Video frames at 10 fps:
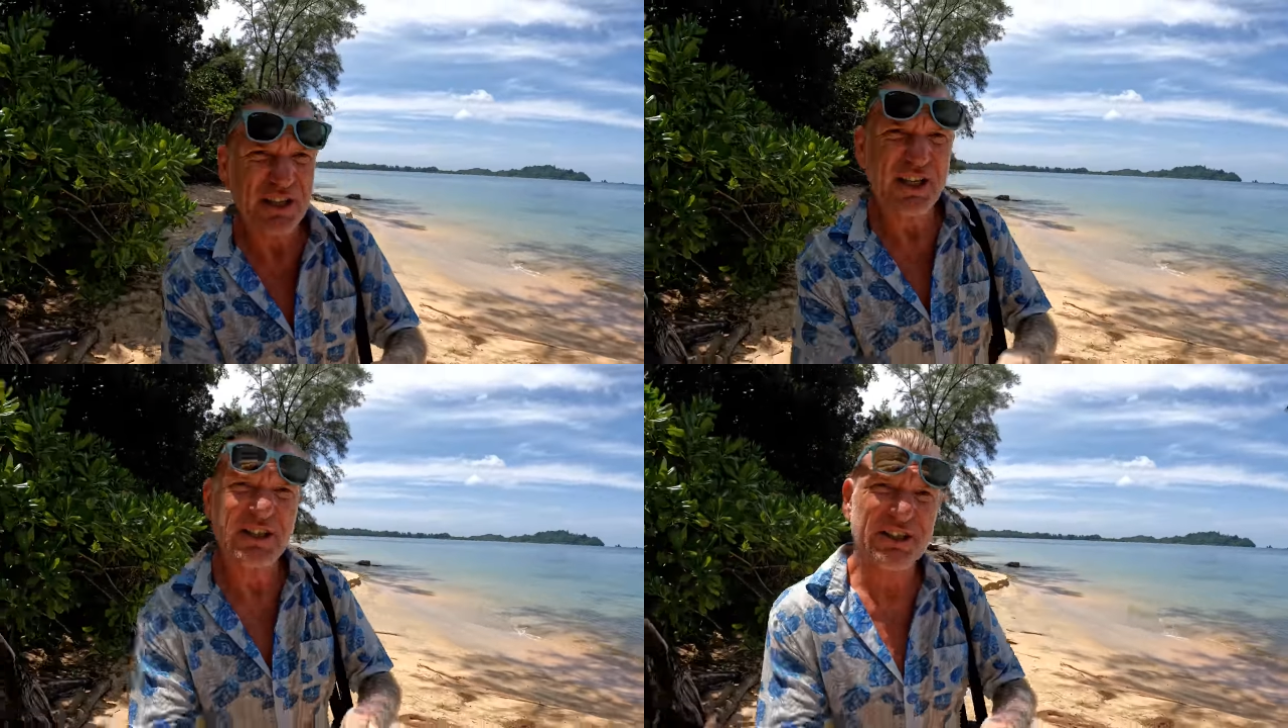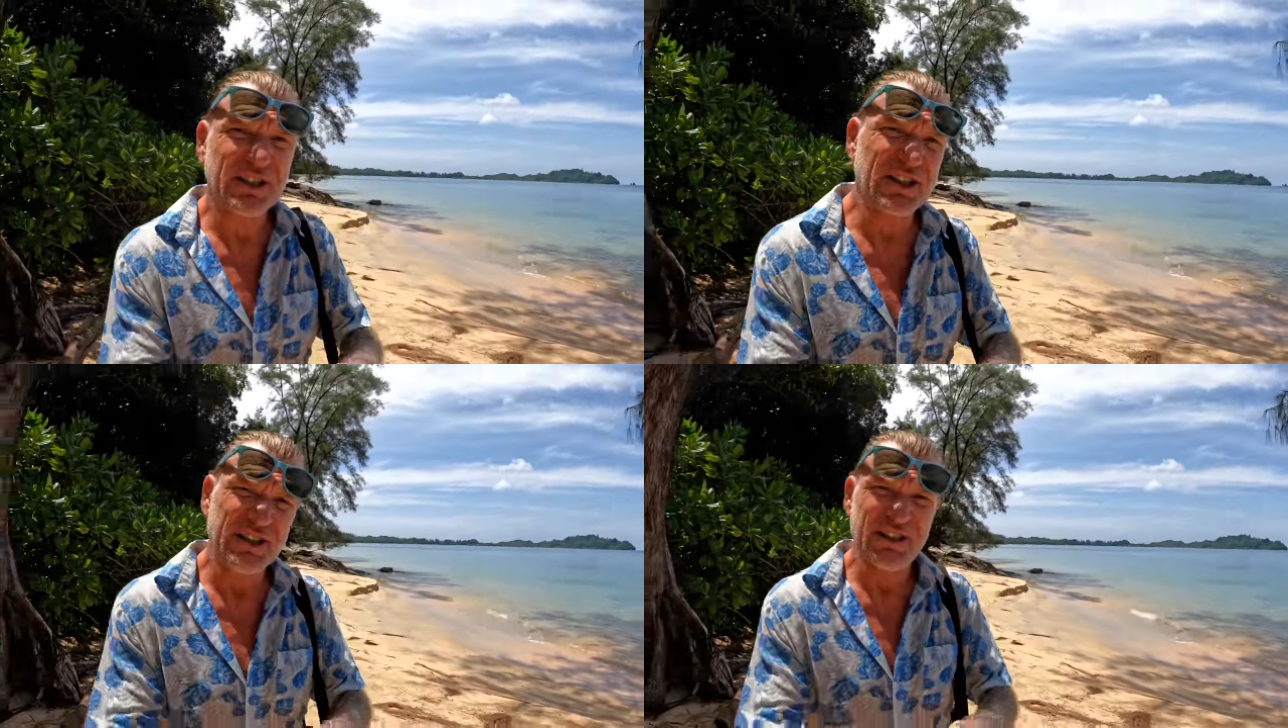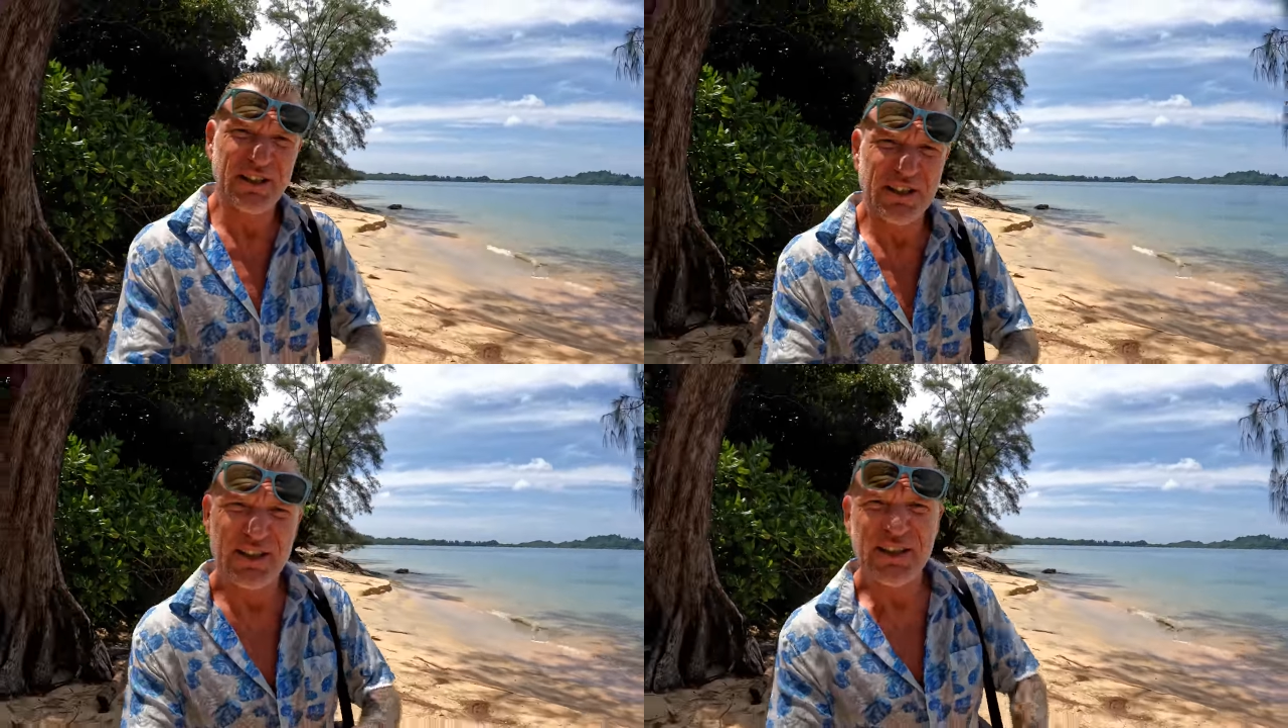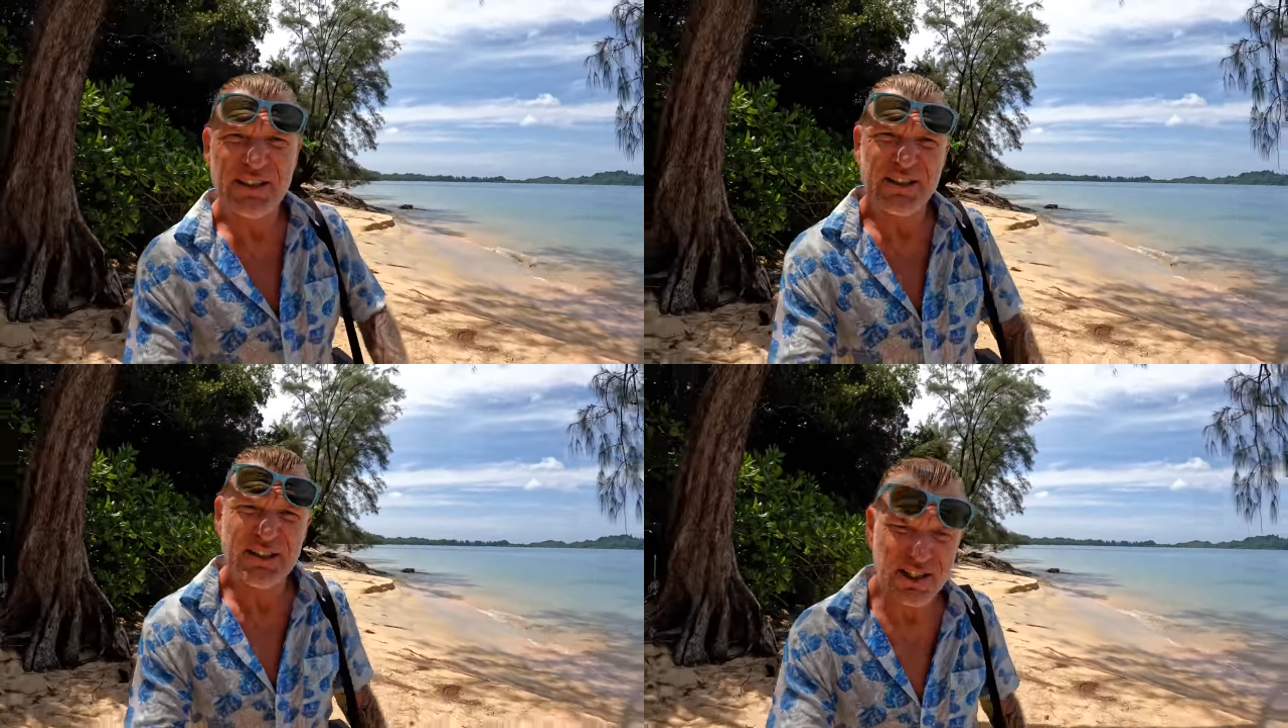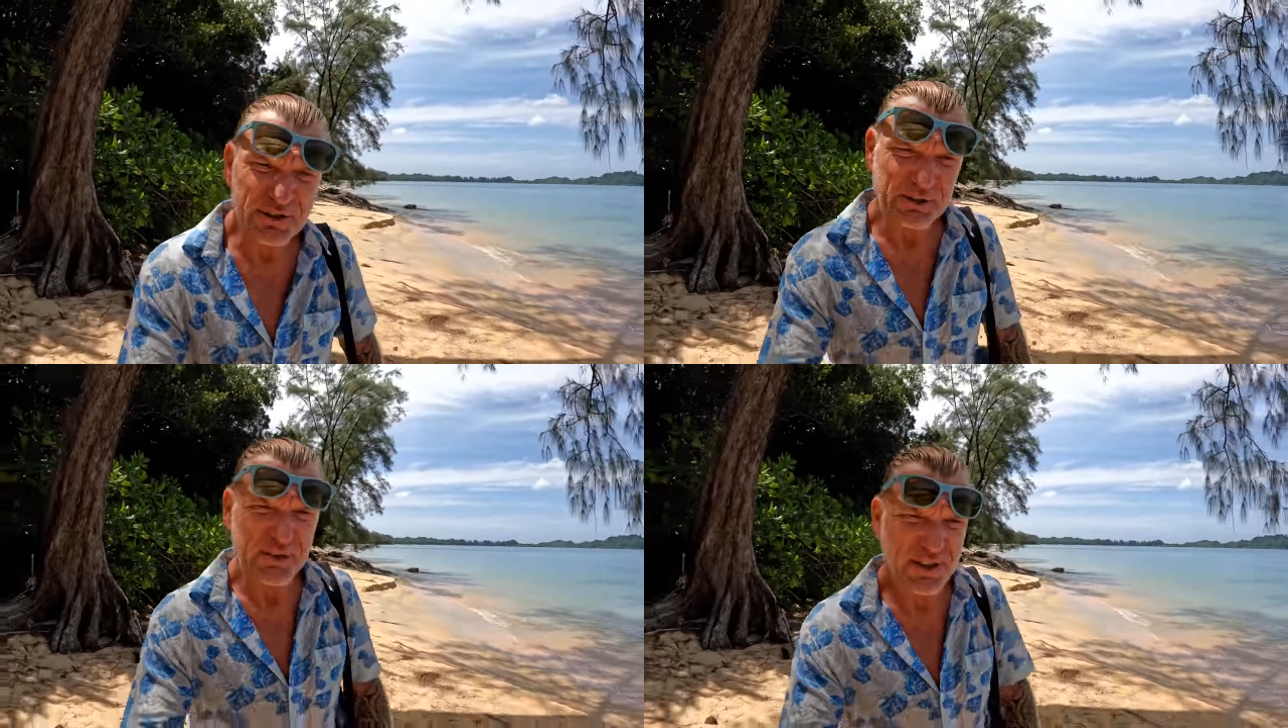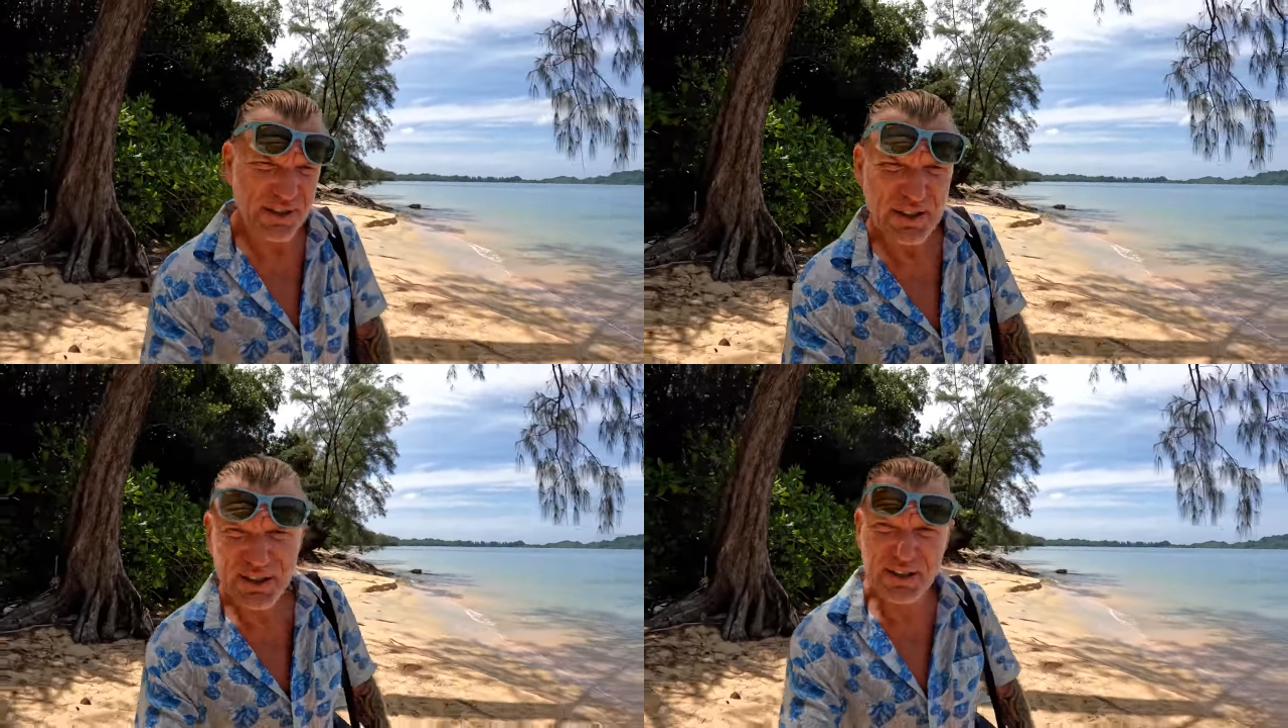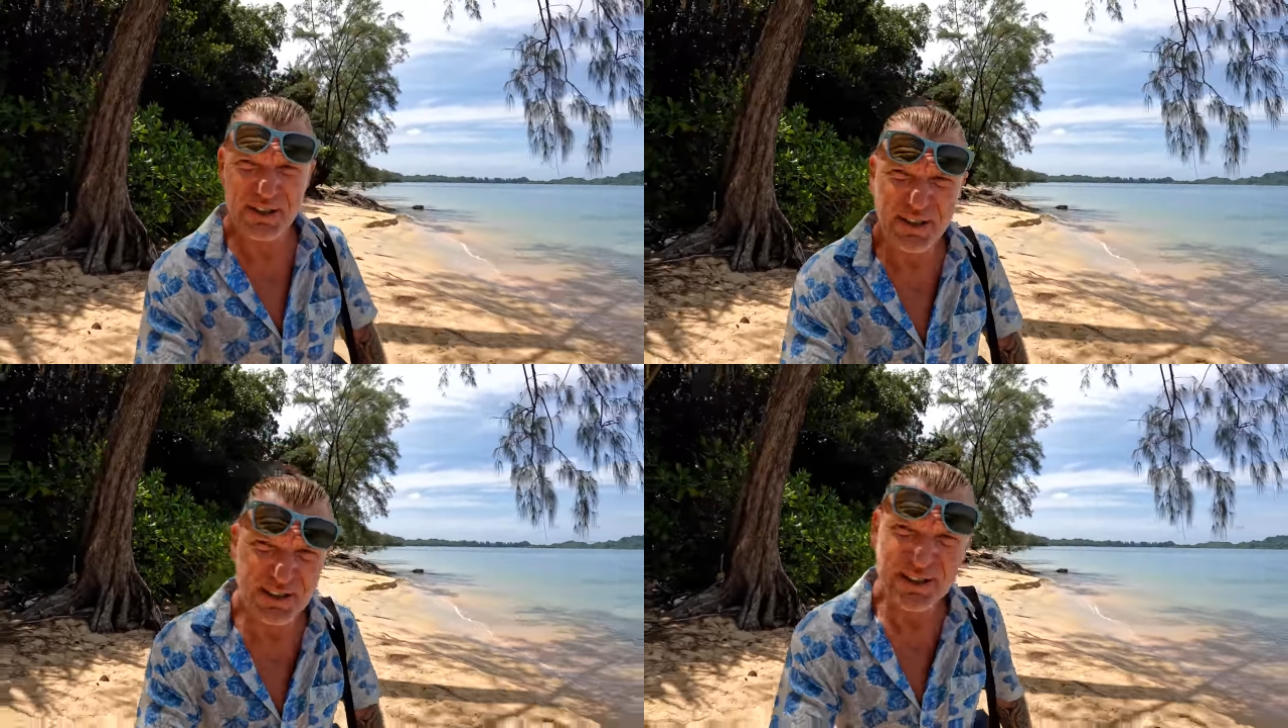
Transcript: just just what I needed